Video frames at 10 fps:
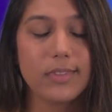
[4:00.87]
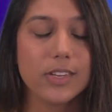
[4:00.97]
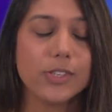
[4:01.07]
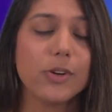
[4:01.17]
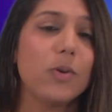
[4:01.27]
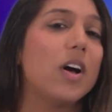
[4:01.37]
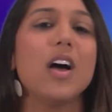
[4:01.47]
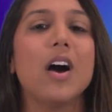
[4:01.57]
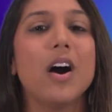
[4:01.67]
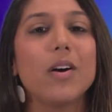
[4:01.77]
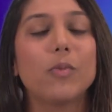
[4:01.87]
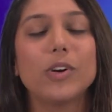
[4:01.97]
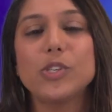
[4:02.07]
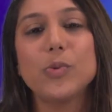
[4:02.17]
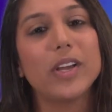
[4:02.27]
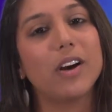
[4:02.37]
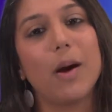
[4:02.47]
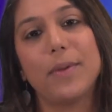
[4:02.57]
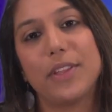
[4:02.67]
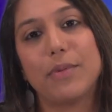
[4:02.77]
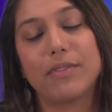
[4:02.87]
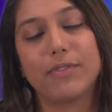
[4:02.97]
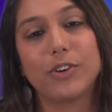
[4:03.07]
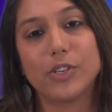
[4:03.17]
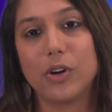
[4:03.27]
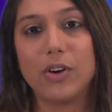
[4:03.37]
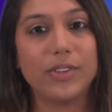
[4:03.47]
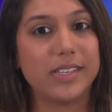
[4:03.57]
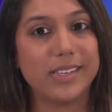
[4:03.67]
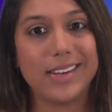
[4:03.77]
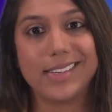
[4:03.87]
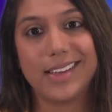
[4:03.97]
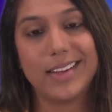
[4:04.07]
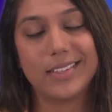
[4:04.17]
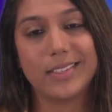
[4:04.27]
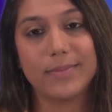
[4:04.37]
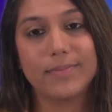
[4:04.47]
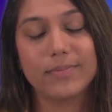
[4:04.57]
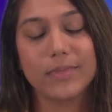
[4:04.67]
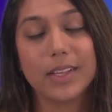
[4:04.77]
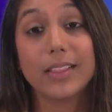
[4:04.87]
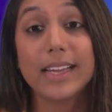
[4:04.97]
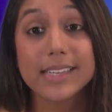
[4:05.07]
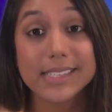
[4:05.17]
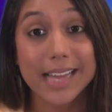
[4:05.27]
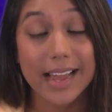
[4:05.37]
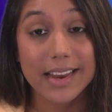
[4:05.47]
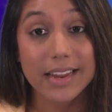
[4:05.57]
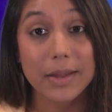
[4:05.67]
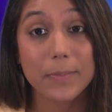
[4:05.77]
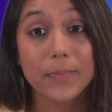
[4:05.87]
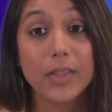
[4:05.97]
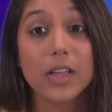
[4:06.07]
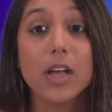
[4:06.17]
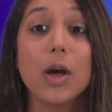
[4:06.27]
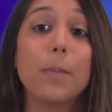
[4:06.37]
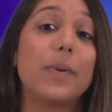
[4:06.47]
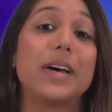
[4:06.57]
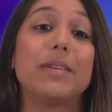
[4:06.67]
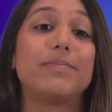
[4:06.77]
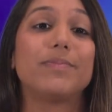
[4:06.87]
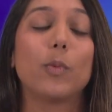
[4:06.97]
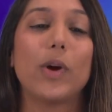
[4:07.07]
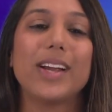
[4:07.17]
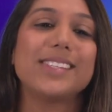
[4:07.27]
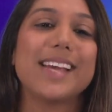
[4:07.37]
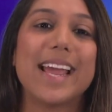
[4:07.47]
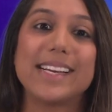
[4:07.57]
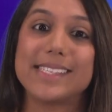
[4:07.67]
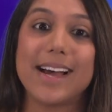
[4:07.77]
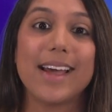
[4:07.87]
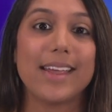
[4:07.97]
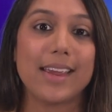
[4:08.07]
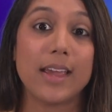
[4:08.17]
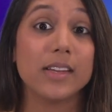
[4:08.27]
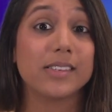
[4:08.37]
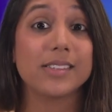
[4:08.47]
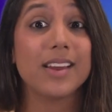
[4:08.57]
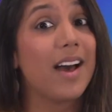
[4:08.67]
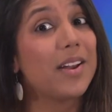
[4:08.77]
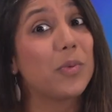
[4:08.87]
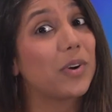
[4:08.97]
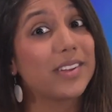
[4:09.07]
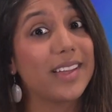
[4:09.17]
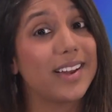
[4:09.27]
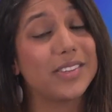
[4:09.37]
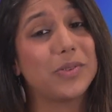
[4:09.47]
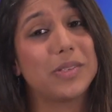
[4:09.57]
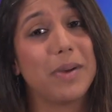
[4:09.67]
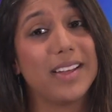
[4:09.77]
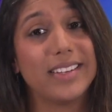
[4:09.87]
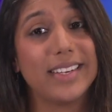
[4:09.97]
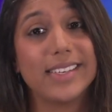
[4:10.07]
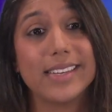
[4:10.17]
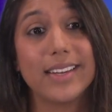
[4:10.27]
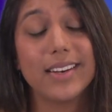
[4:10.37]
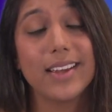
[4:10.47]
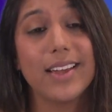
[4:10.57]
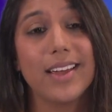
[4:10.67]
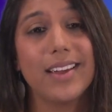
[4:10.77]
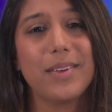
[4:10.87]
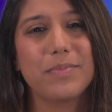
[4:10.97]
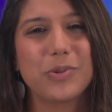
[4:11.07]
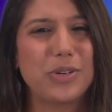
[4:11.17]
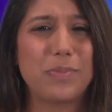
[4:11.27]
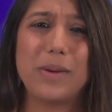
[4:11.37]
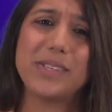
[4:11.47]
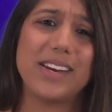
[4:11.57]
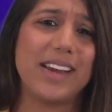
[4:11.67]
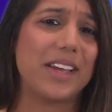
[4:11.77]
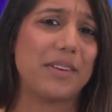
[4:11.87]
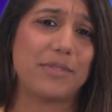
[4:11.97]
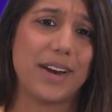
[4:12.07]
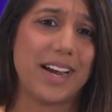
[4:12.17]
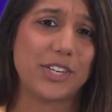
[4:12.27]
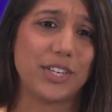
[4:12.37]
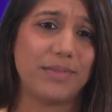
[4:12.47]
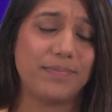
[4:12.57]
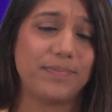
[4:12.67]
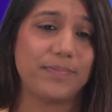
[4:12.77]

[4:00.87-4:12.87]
So what do we commonly refer to all these things as? Well, anxiety. But when I say anxiety, it's not a word that has you smiling, is it? It sort of prompts a negative reaction.